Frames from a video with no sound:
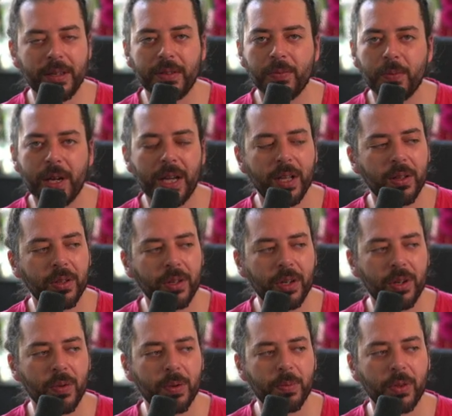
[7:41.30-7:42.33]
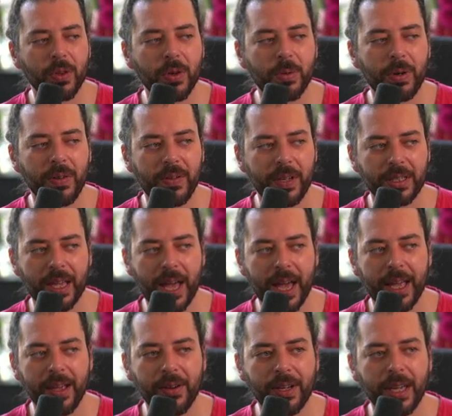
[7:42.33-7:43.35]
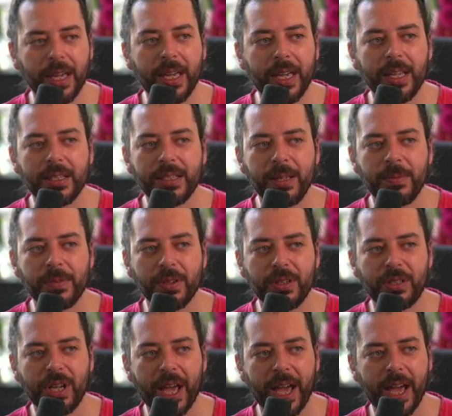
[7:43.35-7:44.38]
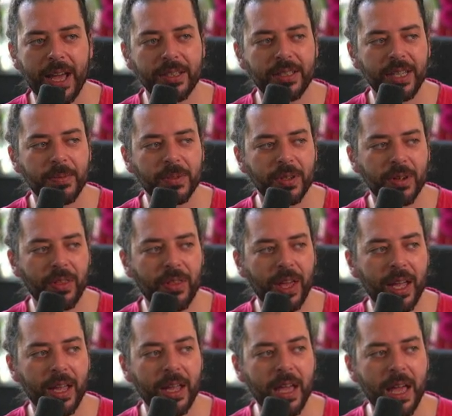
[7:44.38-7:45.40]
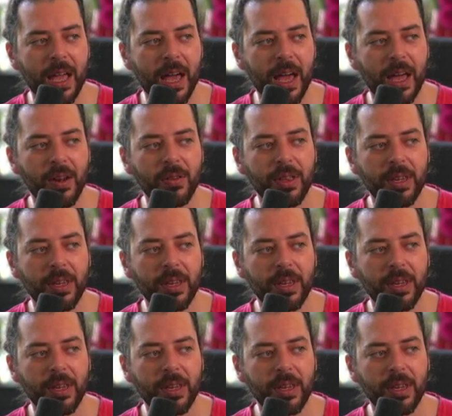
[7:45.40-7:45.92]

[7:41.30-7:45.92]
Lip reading: Well, we're below our previous high. Okay, same sort of chat, same sort of thing. I know that the